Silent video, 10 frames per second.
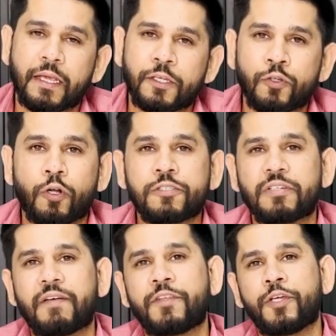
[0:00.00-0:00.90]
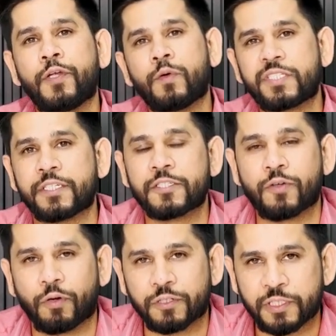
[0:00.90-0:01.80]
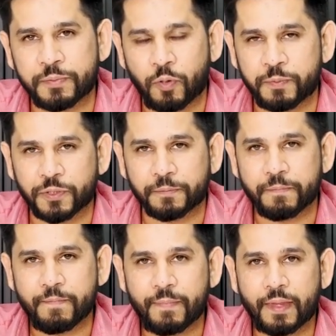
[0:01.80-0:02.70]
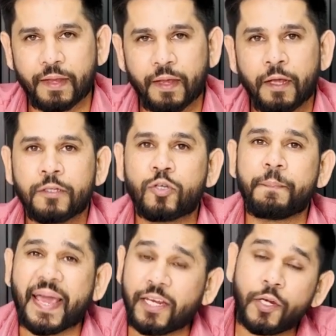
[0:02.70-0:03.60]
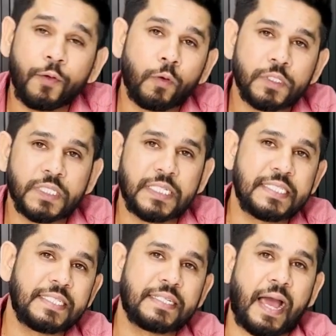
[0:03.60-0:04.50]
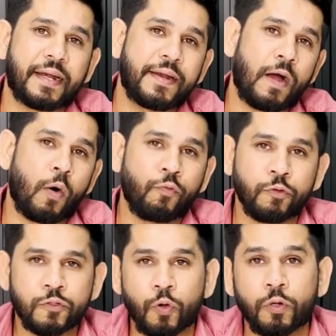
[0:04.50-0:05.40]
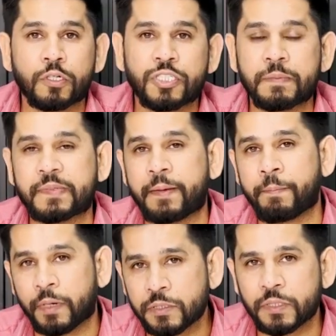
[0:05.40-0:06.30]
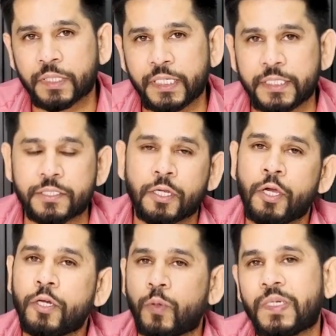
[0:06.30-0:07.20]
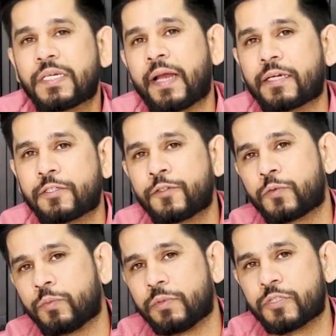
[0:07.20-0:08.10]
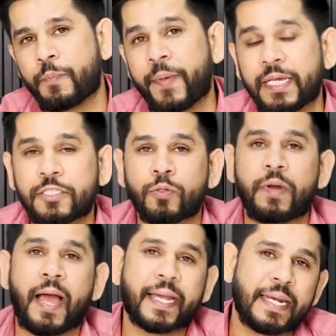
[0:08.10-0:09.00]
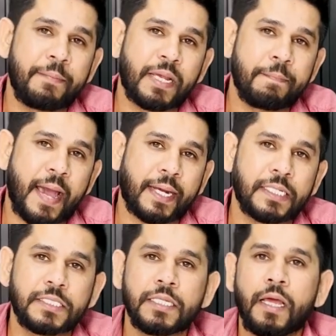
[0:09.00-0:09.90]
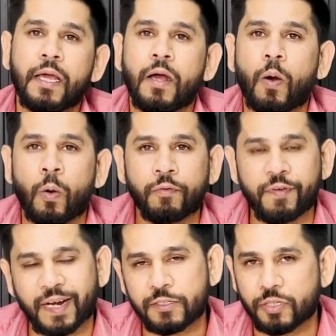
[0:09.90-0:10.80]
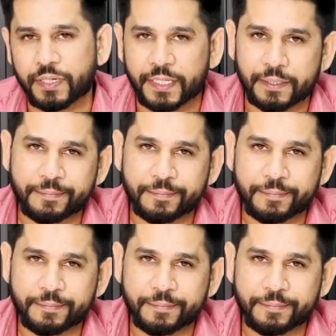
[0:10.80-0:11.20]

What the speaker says: You also have the University Scholarships option. So many universities in Canada offer scholarships and bursaries to international students based on academic merits or financial need.